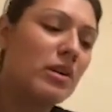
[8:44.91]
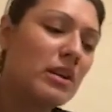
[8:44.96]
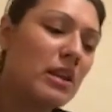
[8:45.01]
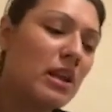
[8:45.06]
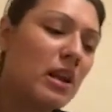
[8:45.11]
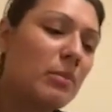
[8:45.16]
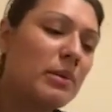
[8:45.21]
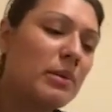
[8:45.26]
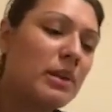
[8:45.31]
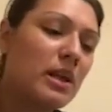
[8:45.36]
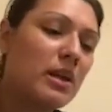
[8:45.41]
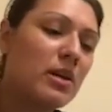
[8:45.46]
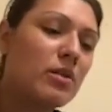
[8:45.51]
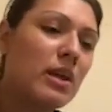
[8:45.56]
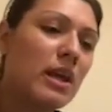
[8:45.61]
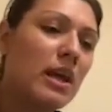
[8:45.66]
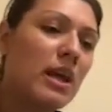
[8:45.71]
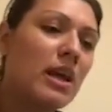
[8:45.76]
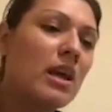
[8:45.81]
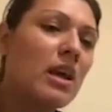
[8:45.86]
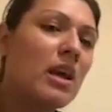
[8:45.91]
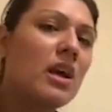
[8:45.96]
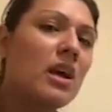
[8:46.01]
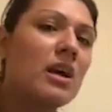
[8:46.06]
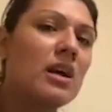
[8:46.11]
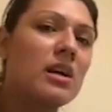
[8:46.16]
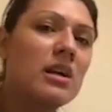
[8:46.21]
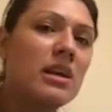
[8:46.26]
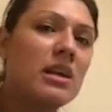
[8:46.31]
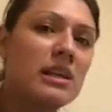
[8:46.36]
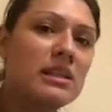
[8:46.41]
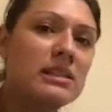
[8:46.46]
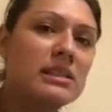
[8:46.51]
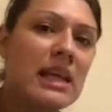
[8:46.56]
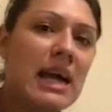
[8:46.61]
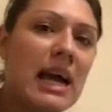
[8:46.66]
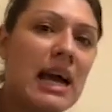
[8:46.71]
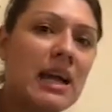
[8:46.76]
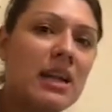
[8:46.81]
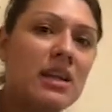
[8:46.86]
And then I'll be like, okay, is
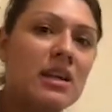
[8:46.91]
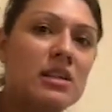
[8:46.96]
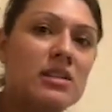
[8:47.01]
that